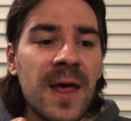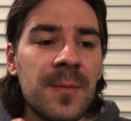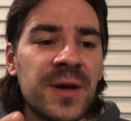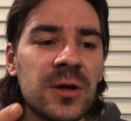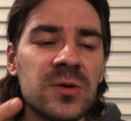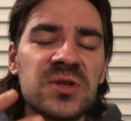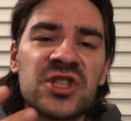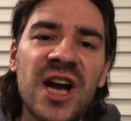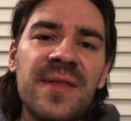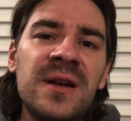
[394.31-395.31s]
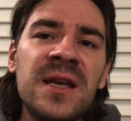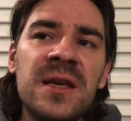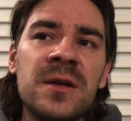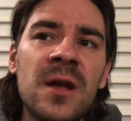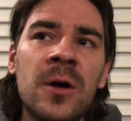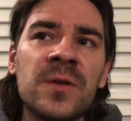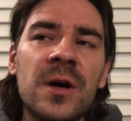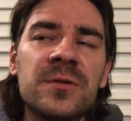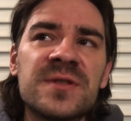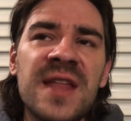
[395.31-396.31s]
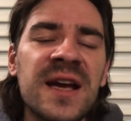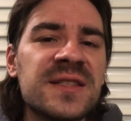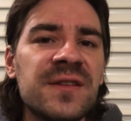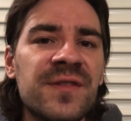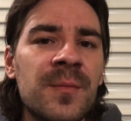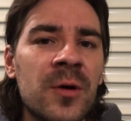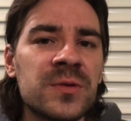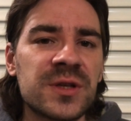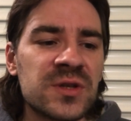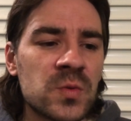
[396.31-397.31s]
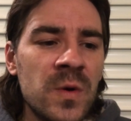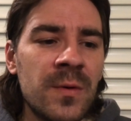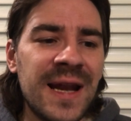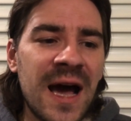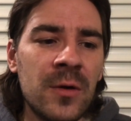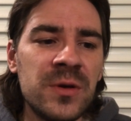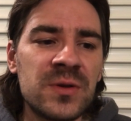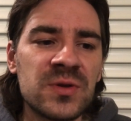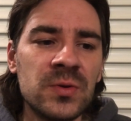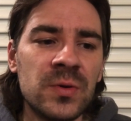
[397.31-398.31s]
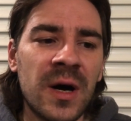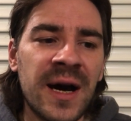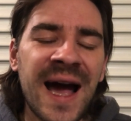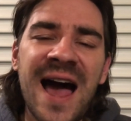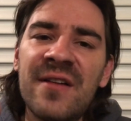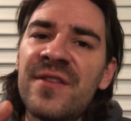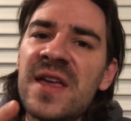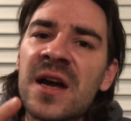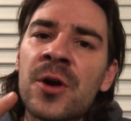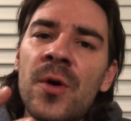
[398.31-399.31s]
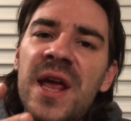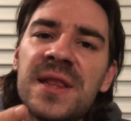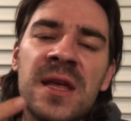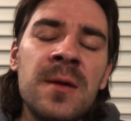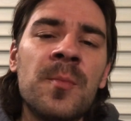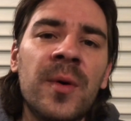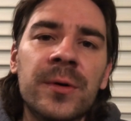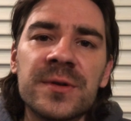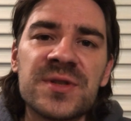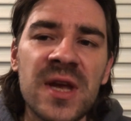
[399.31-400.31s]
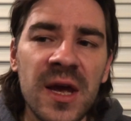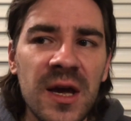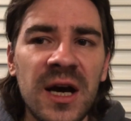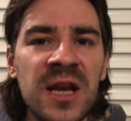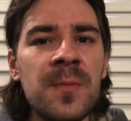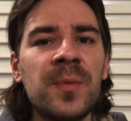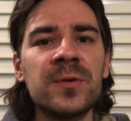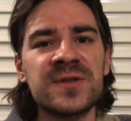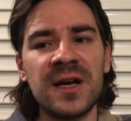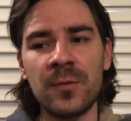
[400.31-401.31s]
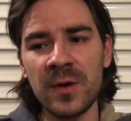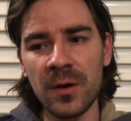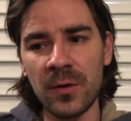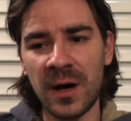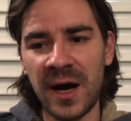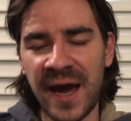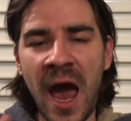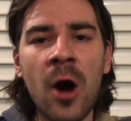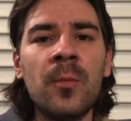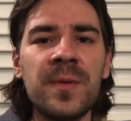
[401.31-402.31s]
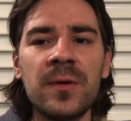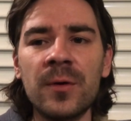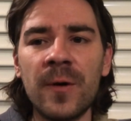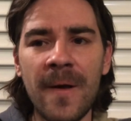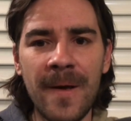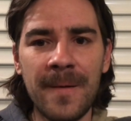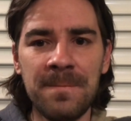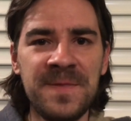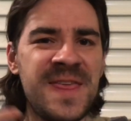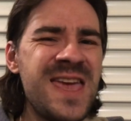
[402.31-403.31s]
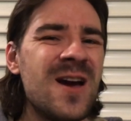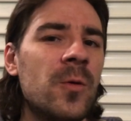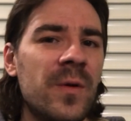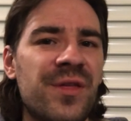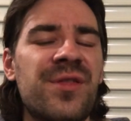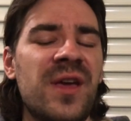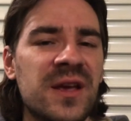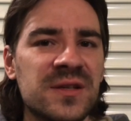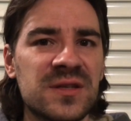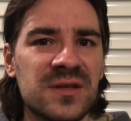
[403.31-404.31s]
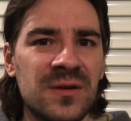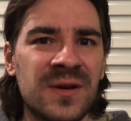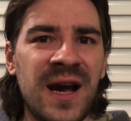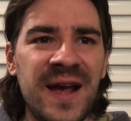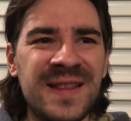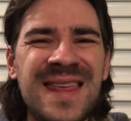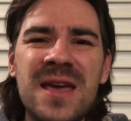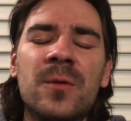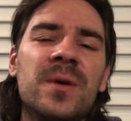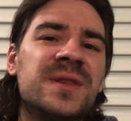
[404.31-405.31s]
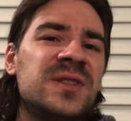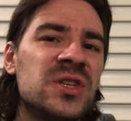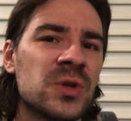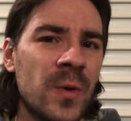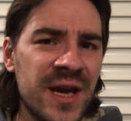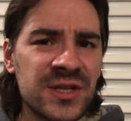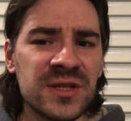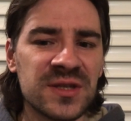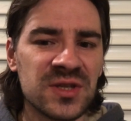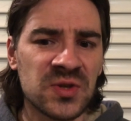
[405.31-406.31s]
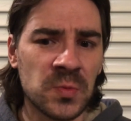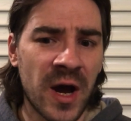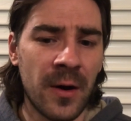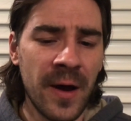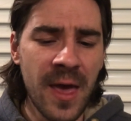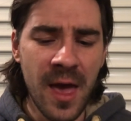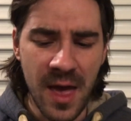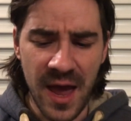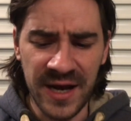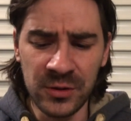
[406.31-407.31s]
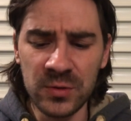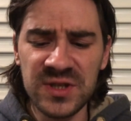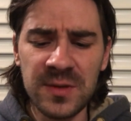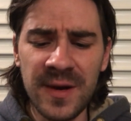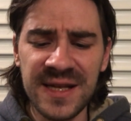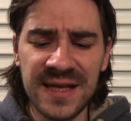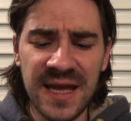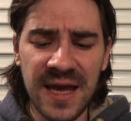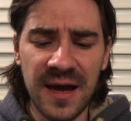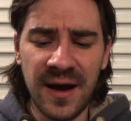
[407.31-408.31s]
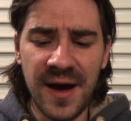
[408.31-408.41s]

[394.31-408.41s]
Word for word: Because channeling, you know, those negative emotions will allow you to have a great impulse, an impulse that will help you deal with things, okay, deal with situations as well, and ultimately